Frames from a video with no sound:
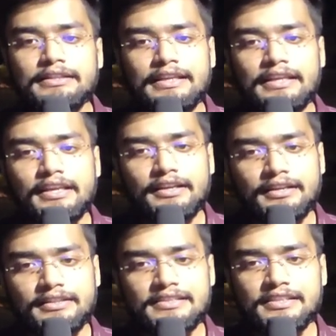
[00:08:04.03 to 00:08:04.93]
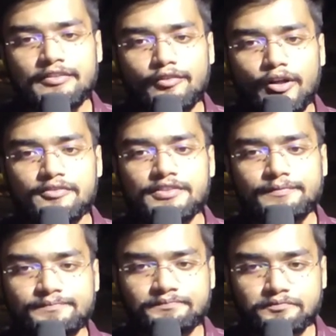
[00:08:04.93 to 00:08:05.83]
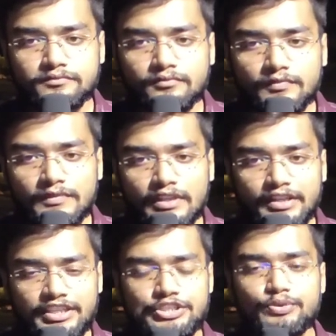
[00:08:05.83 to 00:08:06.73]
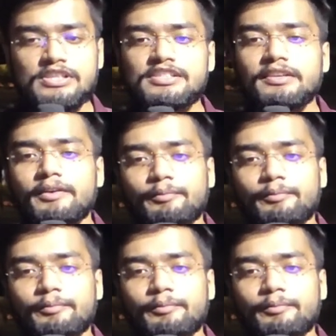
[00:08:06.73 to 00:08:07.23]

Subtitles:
This involves rituals,